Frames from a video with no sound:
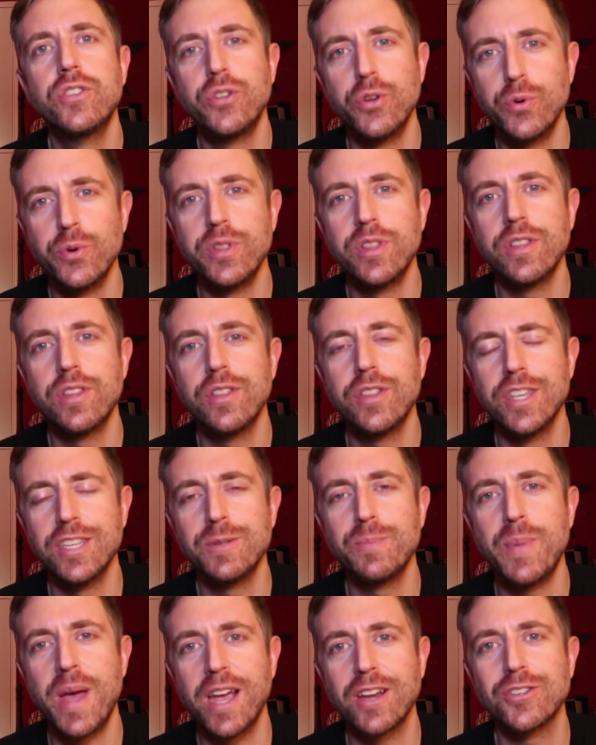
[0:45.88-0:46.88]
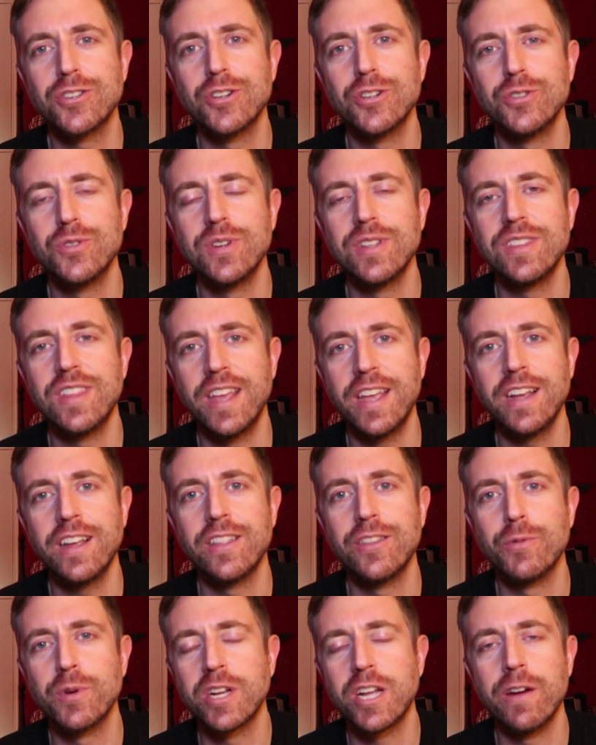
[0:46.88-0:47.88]
doing this back surgery thing
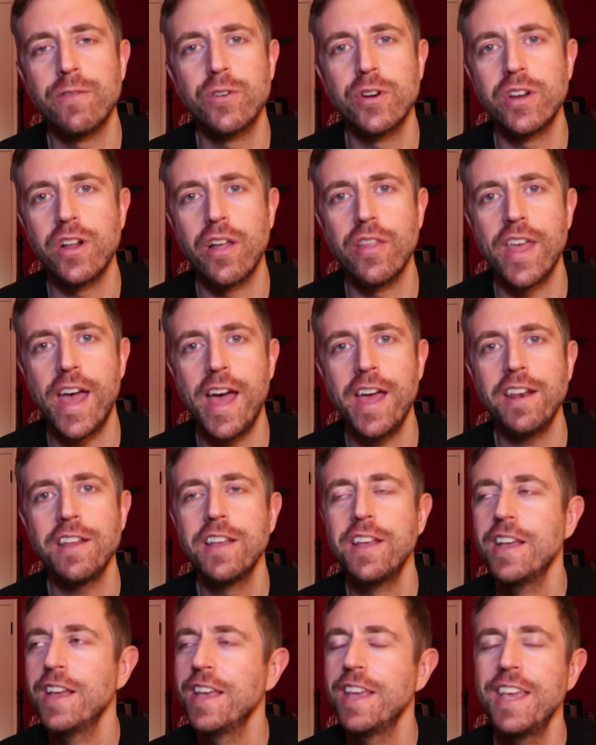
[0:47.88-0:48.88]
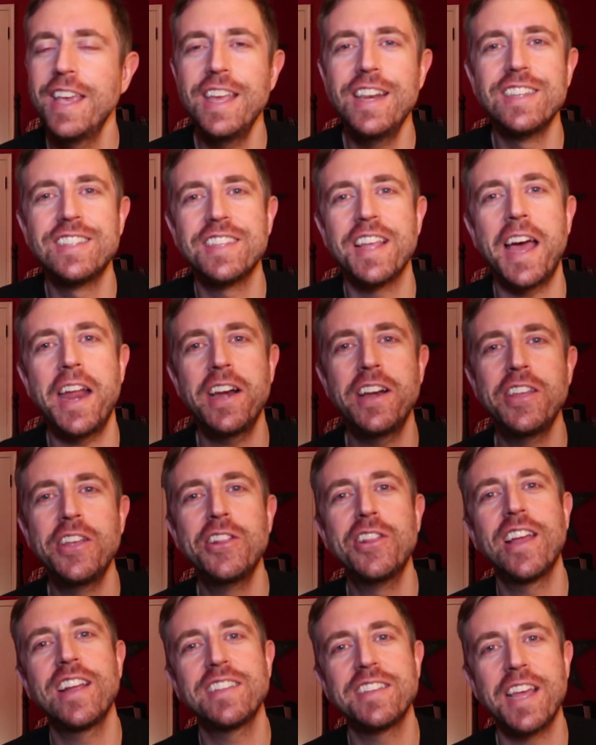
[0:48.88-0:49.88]
and the recovery and all that. He decided
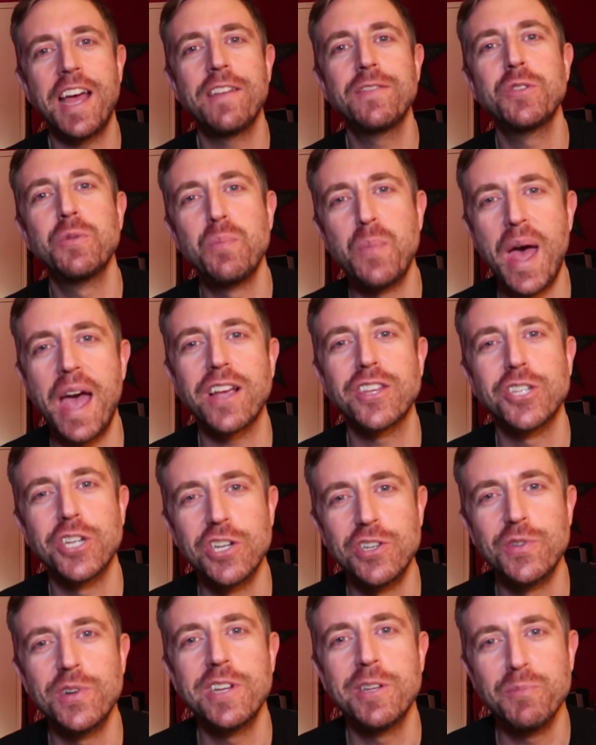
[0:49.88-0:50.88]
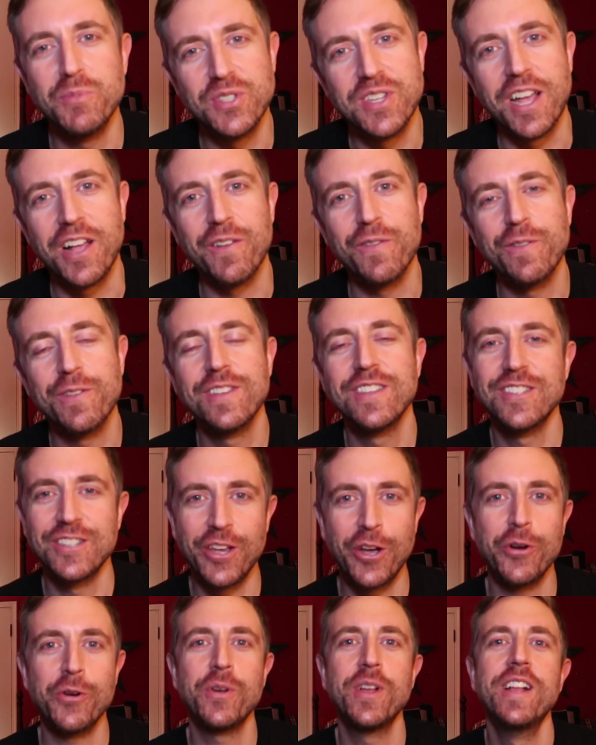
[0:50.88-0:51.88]
he'd like to have some back surgery himself.
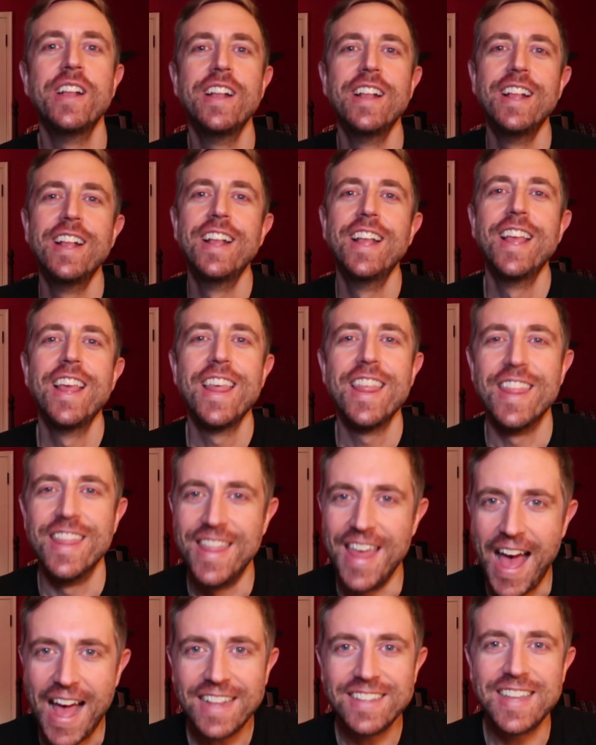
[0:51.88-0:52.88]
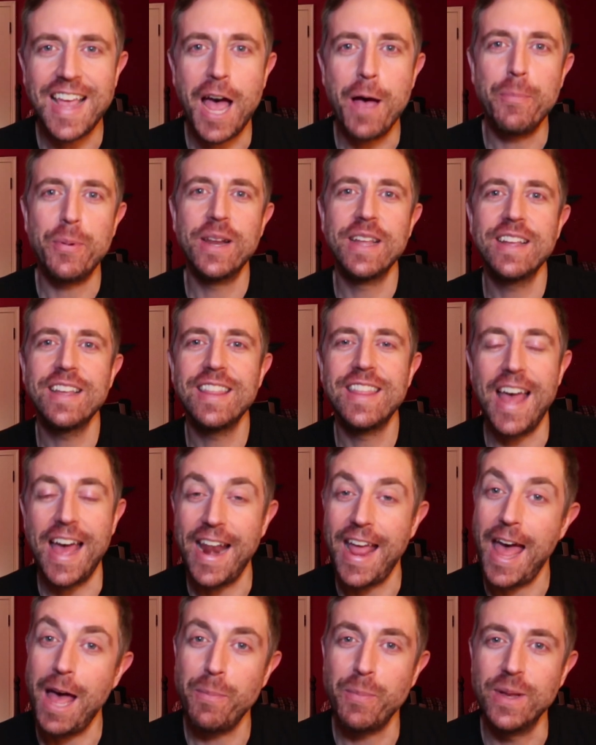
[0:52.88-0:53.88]
So that's happening.
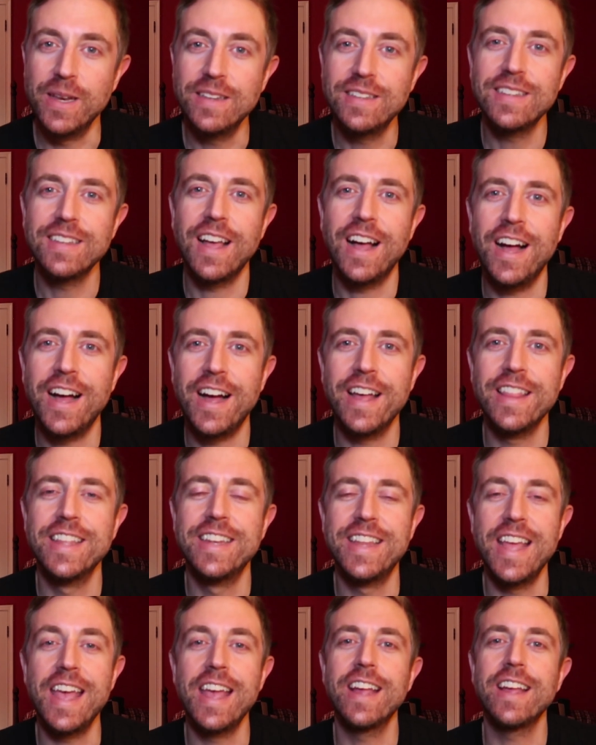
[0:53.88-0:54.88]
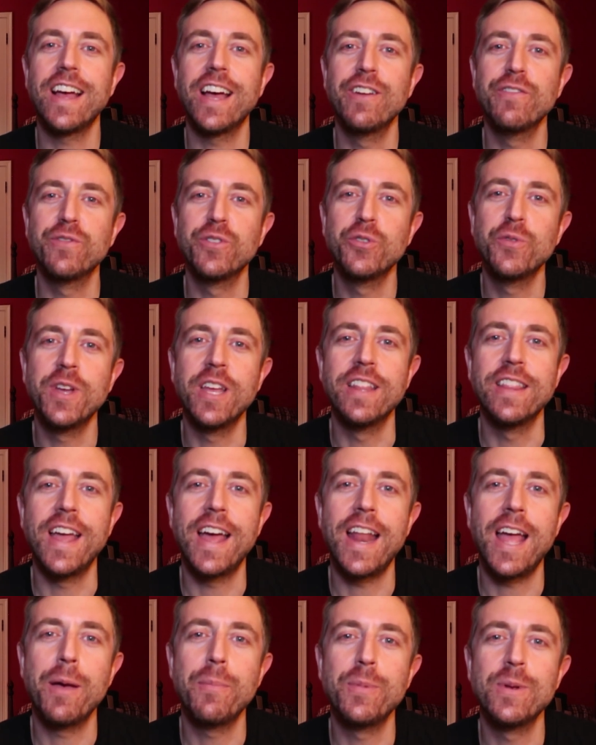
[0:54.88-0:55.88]
That happened the day I flew in.
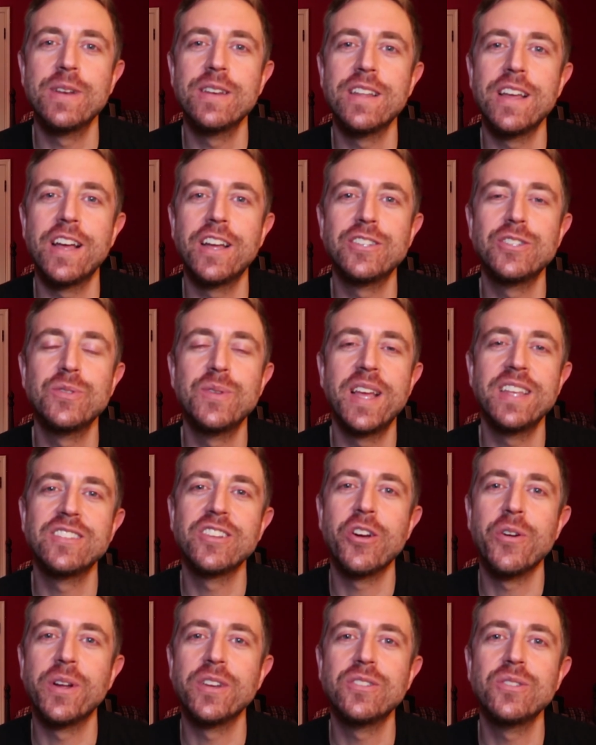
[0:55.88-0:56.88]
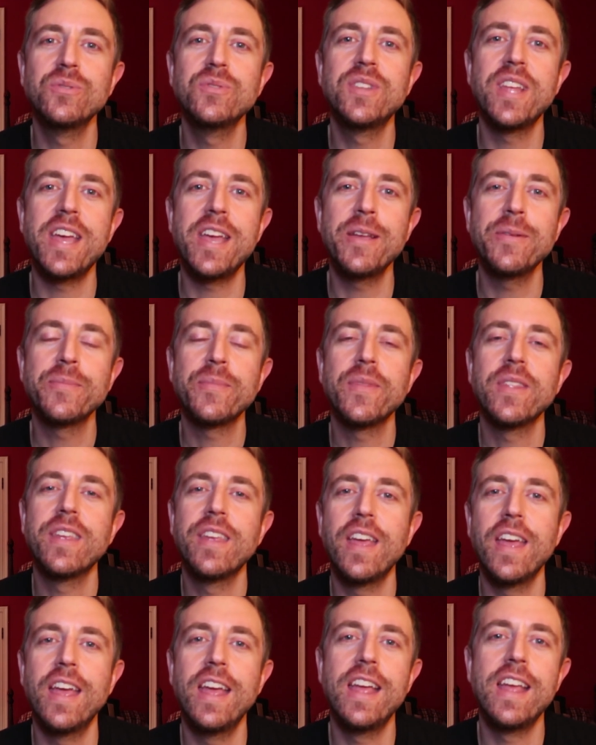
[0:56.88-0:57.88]
That happened 2 days ago on Tuesday,
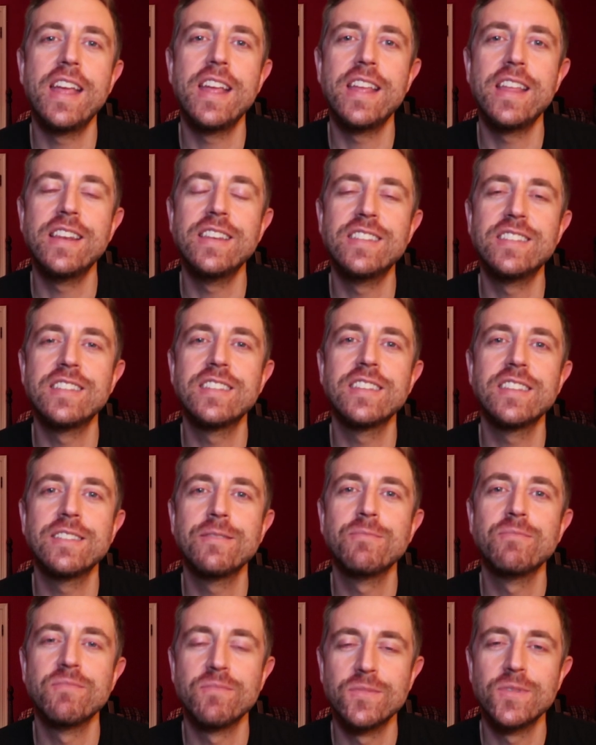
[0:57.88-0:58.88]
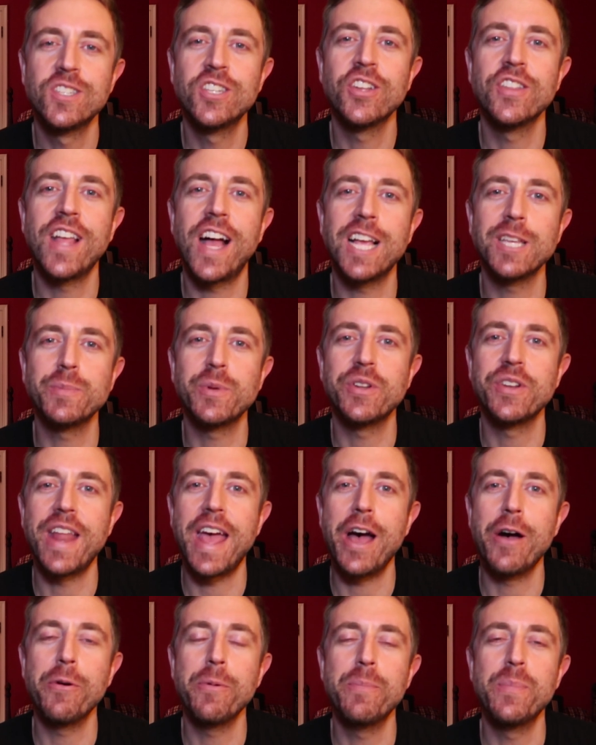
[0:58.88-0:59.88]
and still in the hospital
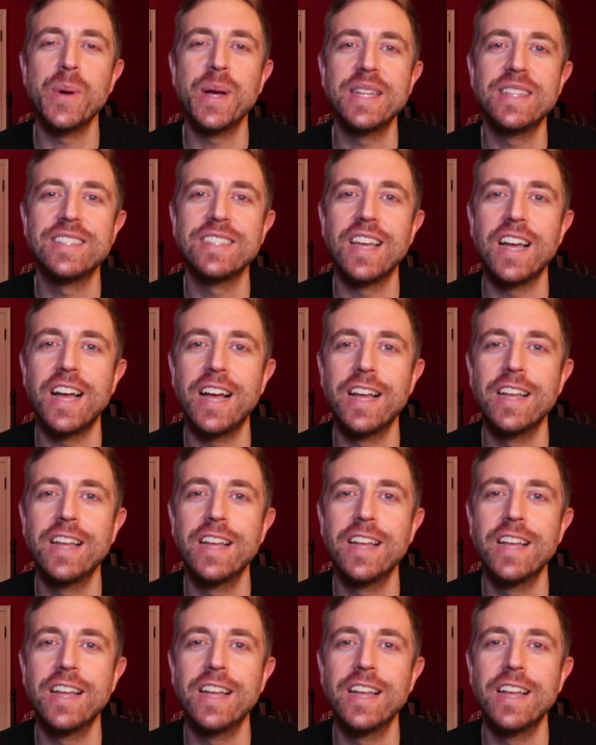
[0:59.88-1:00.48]
now, but